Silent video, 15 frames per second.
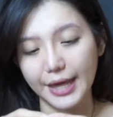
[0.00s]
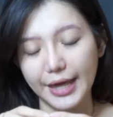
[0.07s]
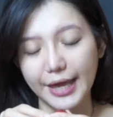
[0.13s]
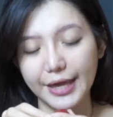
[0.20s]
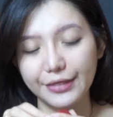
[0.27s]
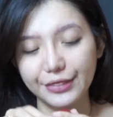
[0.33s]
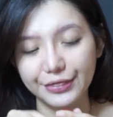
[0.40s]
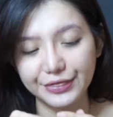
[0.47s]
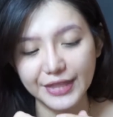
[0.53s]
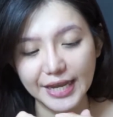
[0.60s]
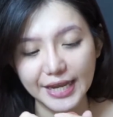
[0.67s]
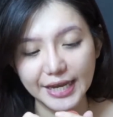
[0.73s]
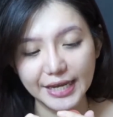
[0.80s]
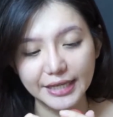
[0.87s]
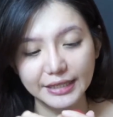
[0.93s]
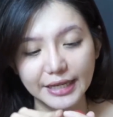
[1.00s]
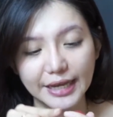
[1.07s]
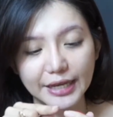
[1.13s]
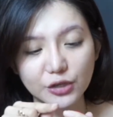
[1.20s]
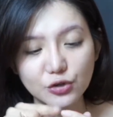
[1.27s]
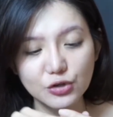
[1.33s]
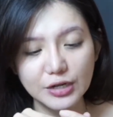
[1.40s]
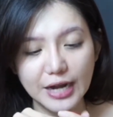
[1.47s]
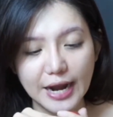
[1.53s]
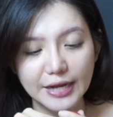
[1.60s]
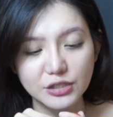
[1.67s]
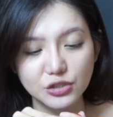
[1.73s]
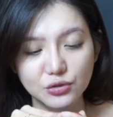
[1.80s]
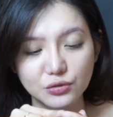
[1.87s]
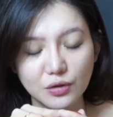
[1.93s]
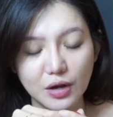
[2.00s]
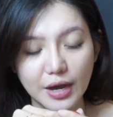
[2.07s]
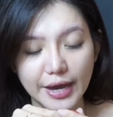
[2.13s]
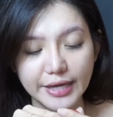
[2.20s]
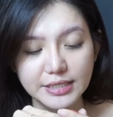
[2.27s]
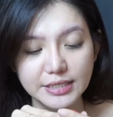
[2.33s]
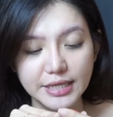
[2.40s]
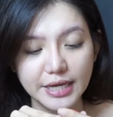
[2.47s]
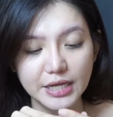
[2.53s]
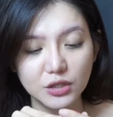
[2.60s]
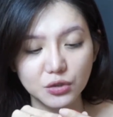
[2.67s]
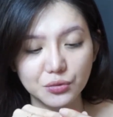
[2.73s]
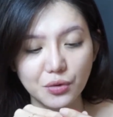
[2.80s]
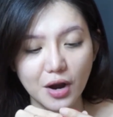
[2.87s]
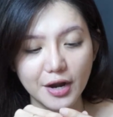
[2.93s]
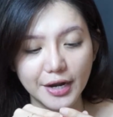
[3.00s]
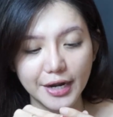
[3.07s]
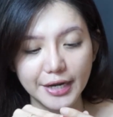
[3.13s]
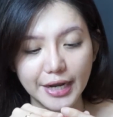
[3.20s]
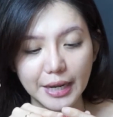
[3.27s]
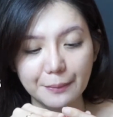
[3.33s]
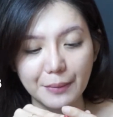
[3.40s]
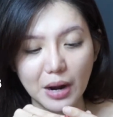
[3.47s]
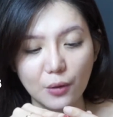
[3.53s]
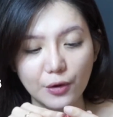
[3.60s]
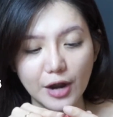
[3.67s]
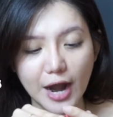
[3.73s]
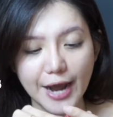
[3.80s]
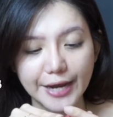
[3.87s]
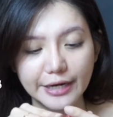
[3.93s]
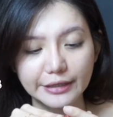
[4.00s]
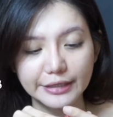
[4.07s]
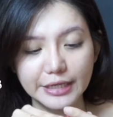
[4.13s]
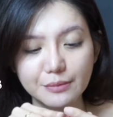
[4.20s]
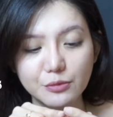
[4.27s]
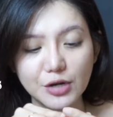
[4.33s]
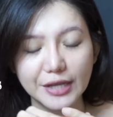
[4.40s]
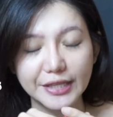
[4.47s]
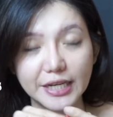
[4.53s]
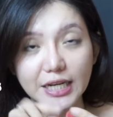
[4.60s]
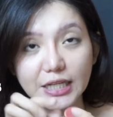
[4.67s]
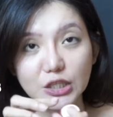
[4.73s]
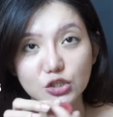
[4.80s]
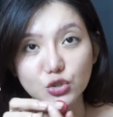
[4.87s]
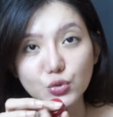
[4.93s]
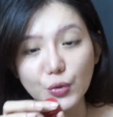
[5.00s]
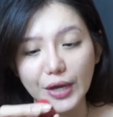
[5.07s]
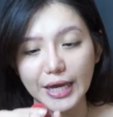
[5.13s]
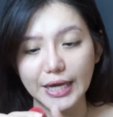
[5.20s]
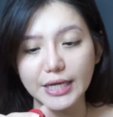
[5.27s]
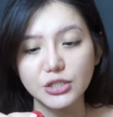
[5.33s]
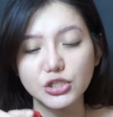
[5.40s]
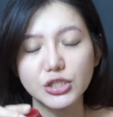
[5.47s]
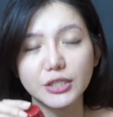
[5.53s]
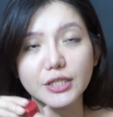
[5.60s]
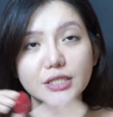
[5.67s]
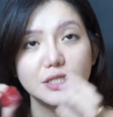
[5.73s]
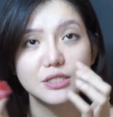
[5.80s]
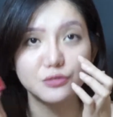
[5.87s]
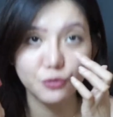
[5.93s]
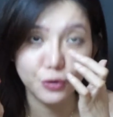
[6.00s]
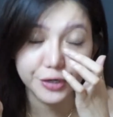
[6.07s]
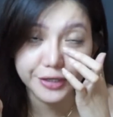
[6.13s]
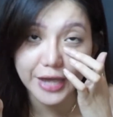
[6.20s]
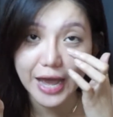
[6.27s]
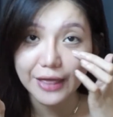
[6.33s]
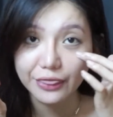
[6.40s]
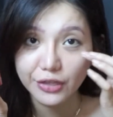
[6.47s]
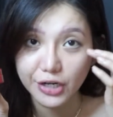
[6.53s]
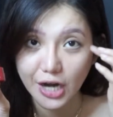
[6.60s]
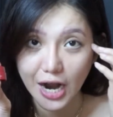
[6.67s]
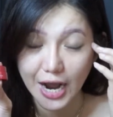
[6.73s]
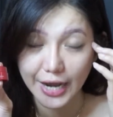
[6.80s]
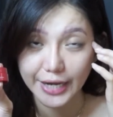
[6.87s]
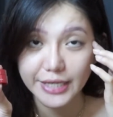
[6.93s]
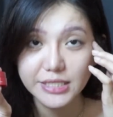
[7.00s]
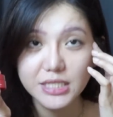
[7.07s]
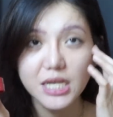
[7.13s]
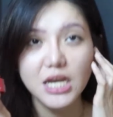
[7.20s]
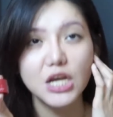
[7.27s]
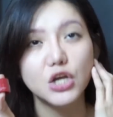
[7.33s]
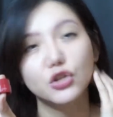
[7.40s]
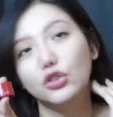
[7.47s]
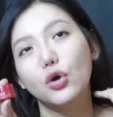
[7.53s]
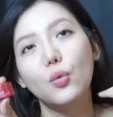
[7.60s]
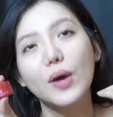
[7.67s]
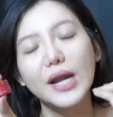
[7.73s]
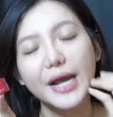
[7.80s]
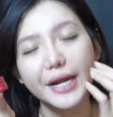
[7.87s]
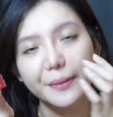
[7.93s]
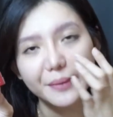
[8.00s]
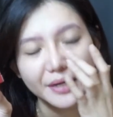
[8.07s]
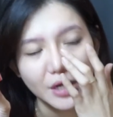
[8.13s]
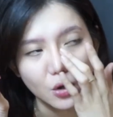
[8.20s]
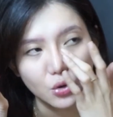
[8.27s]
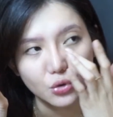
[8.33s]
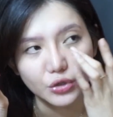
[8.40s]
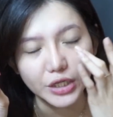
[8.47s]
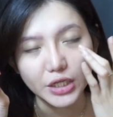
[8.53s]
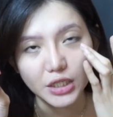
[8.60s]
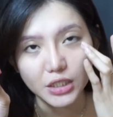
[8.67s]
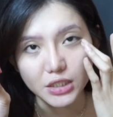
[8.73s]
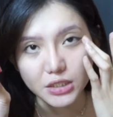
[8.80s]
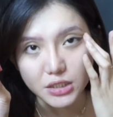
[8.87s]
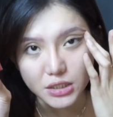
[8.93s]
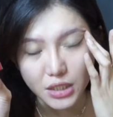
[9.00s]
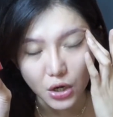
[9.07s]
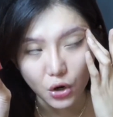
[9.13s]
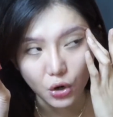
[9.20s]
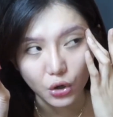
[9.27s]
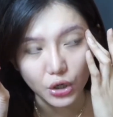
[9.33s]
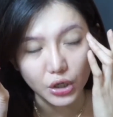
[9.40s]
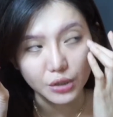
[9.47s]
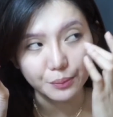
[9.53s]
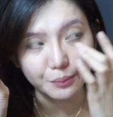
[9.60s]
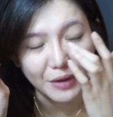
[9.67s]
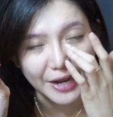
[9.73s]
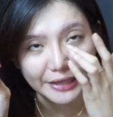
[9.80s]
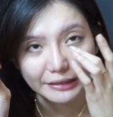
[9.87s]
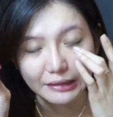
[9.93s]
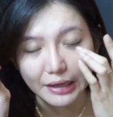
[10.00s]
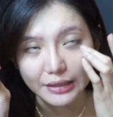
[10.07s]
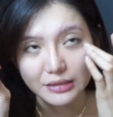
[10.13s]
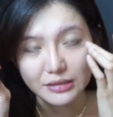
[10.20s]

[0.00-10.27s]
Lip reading: And then, yung lash, yung SK2 RNA Power Eye Cream Radical New Age. This is for the under eyes. Though wala naman akong wrinkles or fine